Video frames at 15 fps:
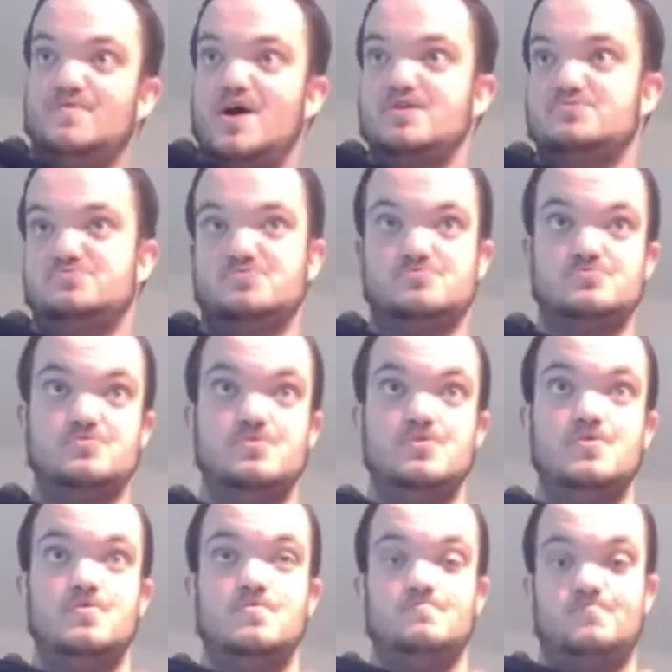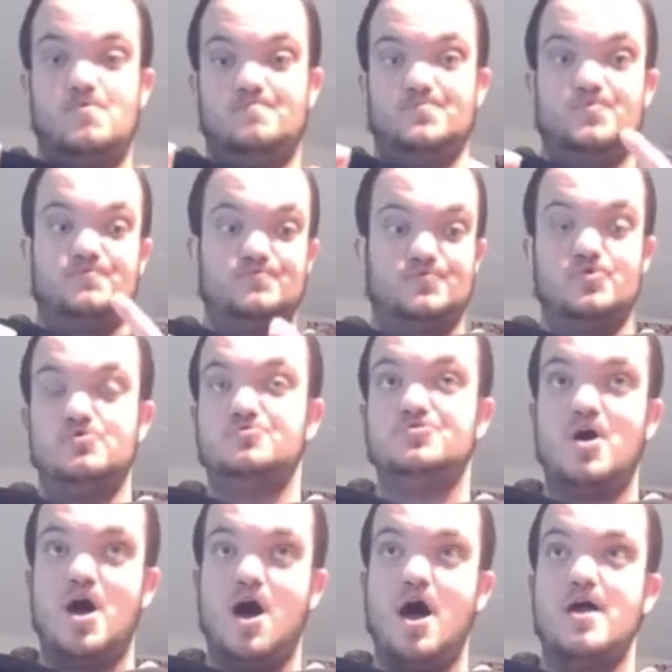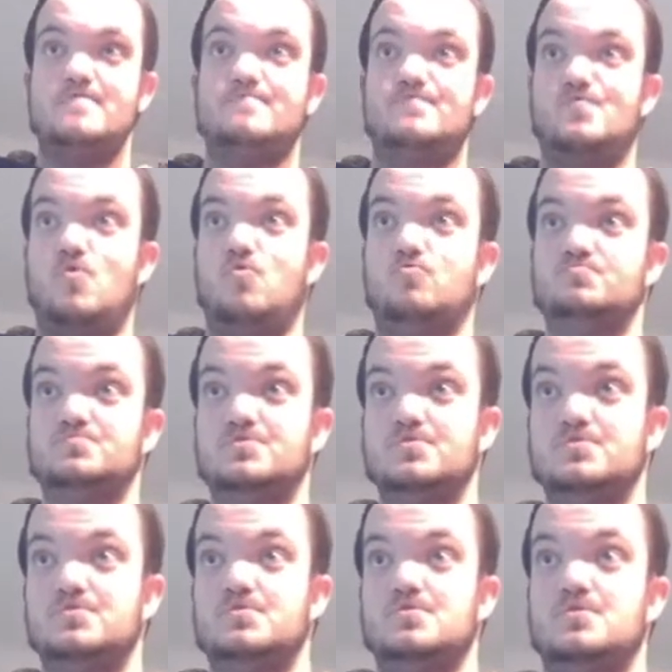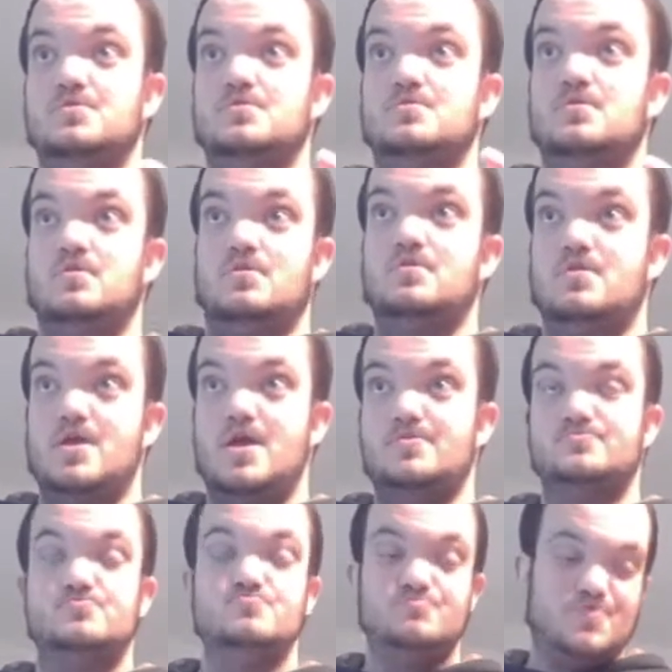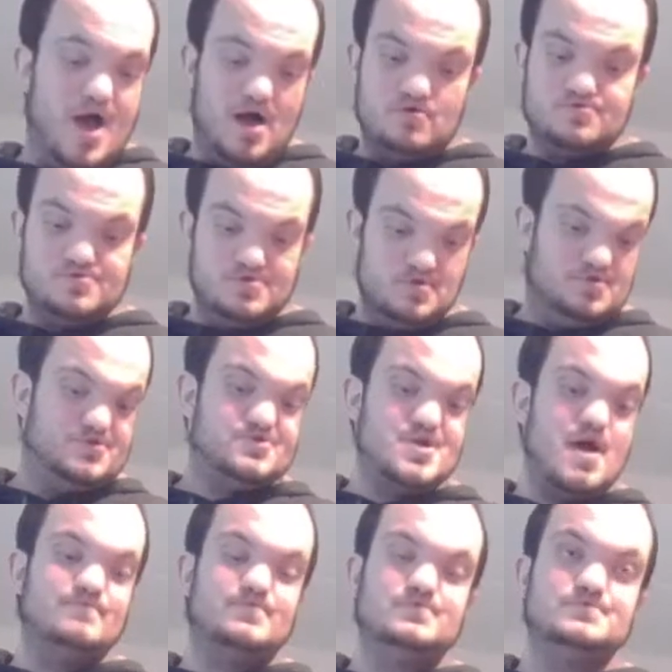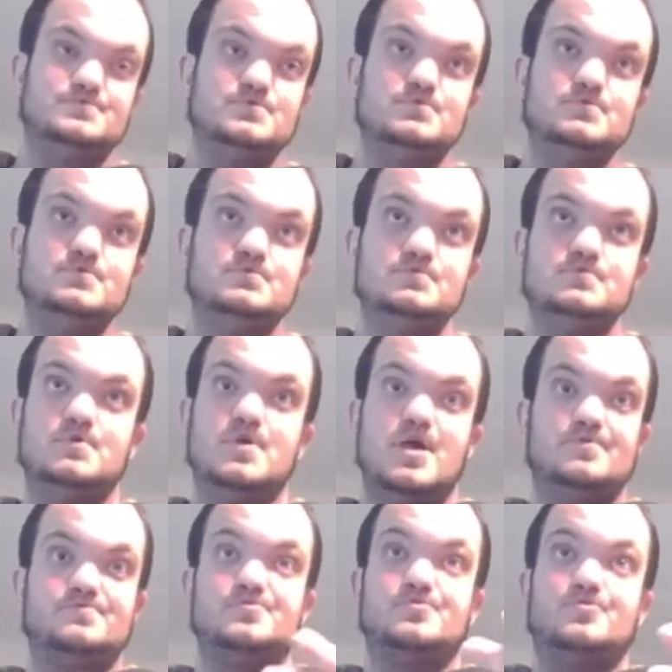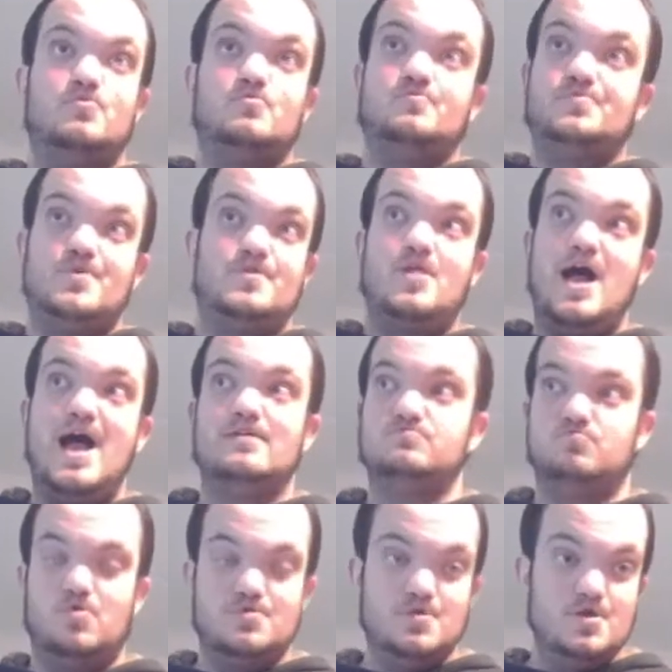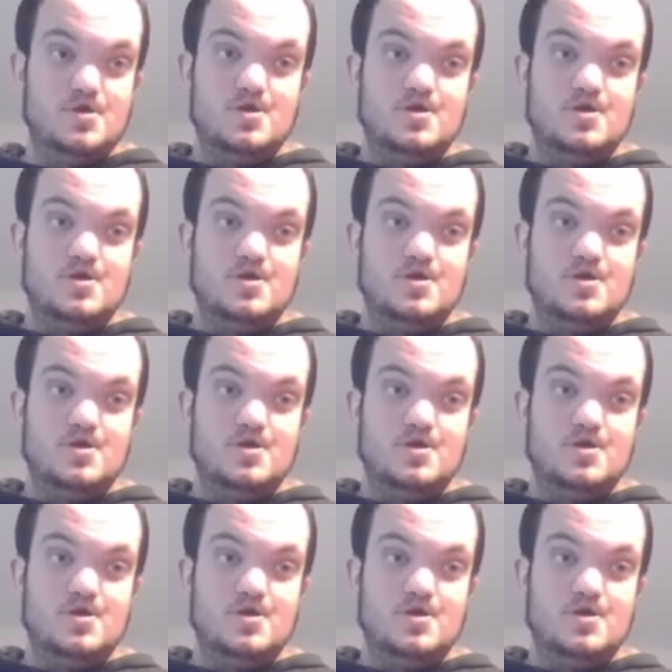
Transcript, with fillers: devices from the first iPhone in 2007 until the last one.